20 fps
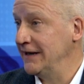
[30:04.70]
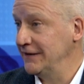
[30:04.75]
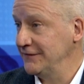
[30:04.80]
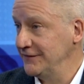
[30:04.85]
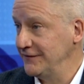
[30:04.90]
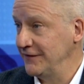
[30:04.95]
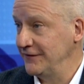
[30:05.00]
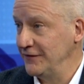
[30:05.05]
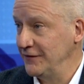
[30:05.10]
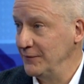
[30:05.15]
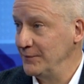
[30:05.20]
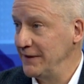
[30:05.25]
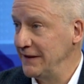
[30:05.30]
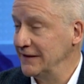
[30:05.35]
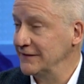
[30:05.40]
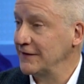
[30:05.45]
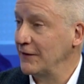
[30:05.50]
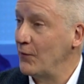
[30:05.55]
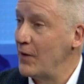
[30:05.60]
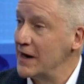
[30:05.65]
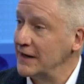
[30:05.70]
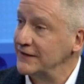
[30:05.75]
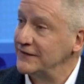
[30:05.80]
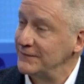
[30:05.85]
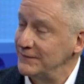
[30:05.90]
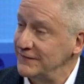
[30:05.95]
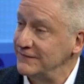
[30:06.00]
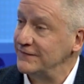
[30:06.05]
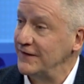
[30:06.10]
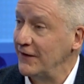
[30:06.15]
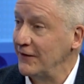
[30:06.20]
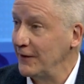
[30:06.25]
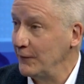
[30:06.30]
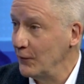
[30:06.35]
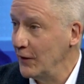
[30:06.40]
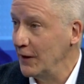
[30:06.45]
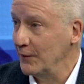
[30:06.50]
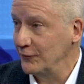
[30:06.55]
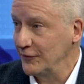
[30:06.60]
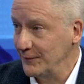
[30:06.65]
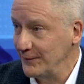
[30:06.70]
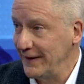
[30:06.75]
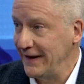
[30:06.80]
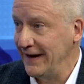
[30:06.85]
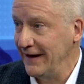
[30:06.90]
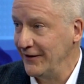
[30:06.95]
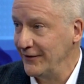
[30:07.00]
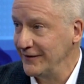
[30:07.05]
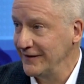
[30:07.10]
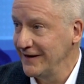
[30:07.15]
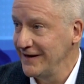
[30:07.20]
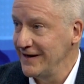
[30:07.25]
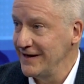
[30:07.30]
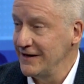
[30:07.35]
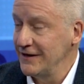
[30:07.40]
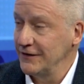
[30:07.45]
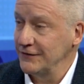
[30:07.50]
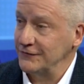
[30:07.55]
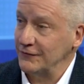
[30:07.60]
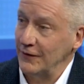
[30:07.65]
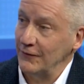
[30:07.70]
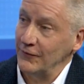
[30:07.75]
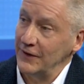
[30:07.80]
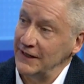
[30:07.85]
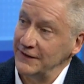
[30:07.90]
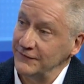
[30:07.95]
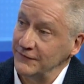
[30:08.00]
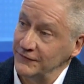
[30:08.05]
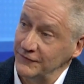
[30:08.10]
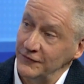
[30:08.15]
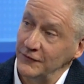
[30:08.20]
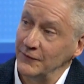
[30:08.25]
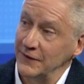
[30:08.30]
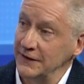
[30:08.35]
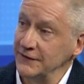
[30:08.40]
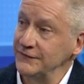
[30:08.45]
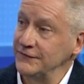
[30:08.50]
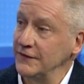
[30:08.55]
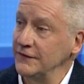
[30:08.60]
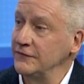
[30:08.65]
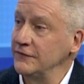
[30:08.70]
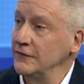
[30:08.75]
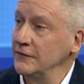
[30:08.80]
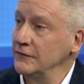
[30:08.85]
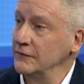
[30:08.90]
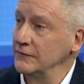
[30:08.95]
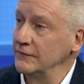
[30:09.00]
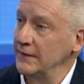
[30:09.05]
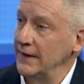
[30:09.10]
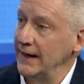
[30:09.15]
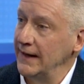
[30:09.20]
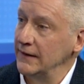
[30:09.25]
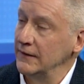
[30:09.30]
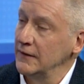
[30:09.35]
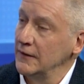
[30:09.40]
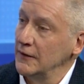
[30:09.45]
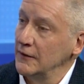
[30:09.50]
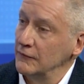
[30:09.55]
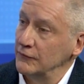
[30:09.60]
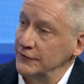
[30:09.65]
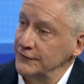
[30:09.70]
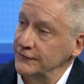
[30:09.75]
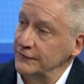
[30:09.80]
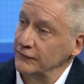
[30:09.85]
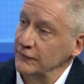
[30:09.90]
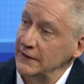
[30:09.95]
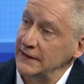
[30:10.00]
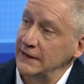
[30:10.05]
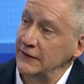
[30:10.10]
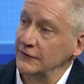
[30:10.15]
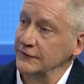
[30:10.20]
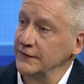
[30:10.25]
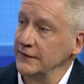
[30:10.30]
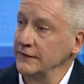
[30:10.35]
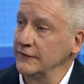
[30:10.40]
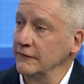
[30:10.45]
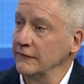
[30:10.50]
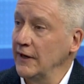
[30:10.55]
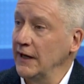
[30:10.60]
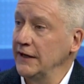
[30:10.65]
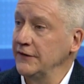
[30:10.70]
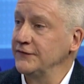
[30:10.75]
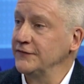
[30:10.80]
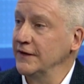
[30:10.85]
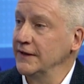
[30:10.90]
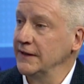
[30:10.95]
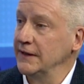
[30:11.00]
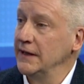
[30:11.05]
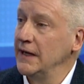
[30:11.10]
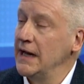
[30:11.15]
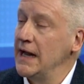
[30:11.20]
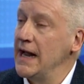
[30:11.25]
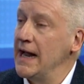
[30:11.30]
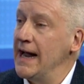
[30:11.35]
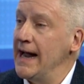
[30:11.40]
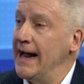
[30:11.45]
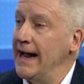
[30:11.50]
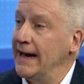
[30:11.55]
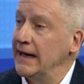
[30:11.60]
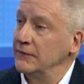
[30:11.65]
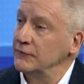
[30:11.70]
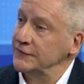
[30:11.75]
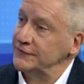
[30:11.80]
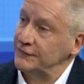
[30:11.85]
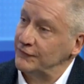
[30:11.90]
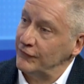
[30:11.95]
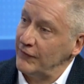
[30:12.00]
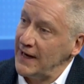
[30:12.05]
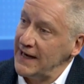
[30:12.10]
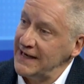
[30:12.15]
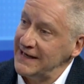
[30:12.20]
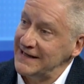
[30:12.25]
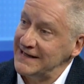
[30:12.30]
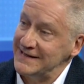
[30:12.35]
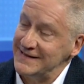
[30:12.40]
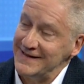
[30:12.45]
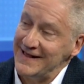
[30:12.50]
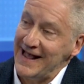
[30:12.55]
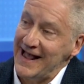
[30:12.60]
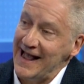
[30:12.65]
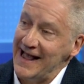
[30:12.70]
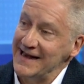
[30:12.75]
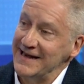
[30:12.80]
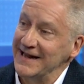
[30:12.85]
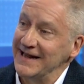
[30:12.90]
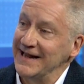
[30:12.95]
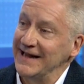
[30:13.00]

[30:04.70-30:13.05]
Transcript: institute because I wanted to be very well prepared. So I went to an institute that was three years in duration and it was great in that